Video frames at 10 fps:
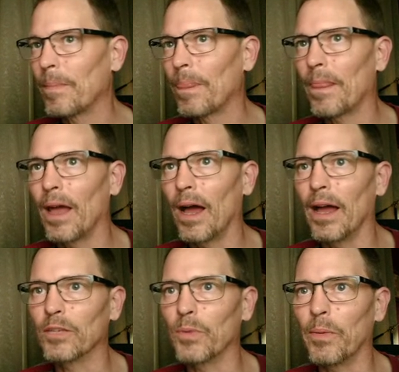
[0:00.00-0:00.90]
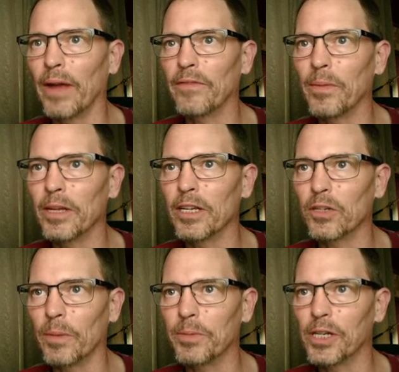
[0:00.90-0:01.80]
uh, as we read from the
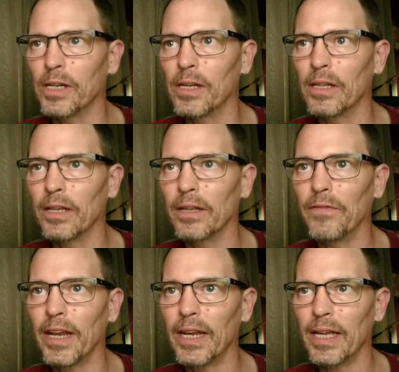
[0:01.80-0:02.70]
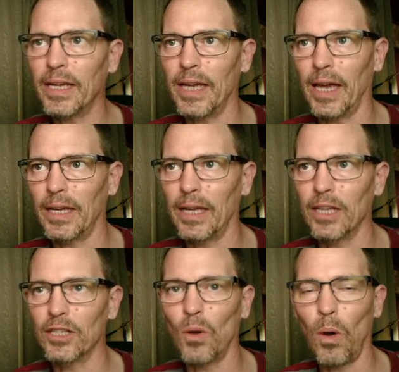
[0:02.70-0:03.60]
description, the defending king
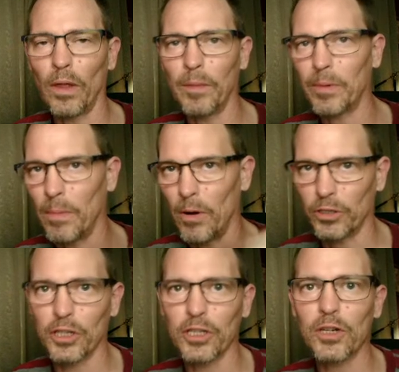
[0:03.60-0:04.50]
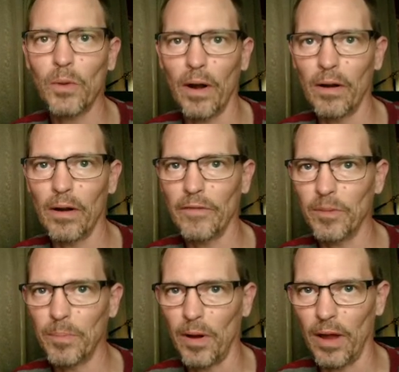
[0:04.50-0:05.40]
is on the promotion square of the
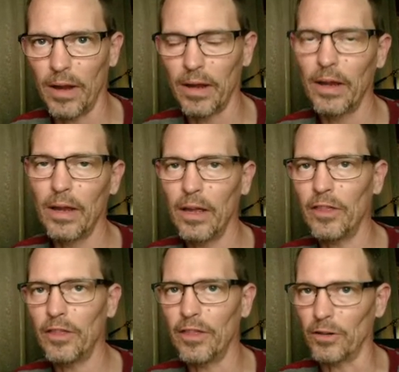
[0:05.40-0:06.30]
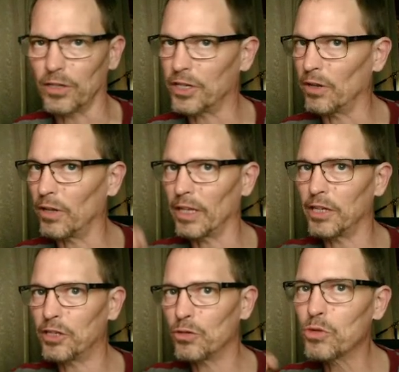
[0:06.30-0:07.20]
pawn there's still at
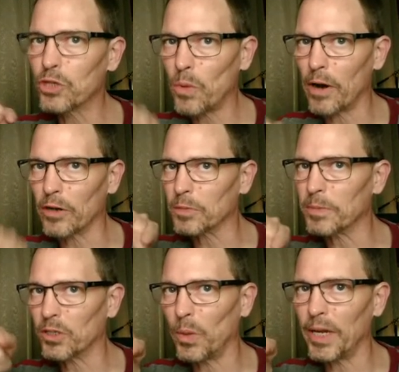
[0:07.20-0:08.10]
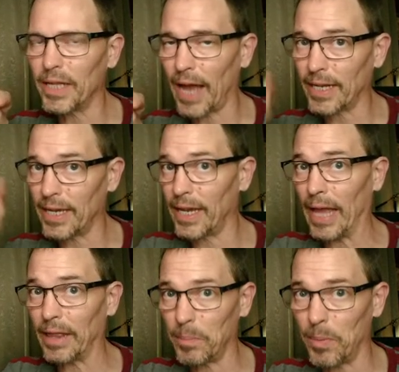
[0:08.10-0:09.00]
least two squares between that king
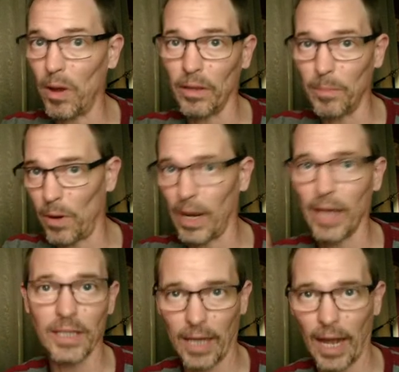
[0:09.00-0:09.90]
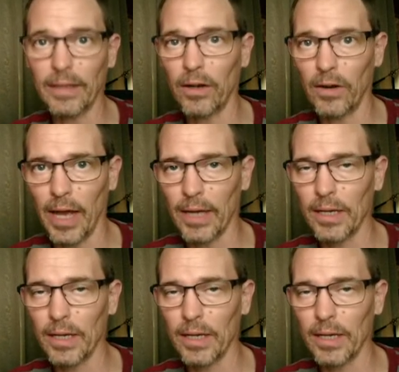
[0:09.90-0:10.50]
and the pawn. The pawn hasn't got there yet.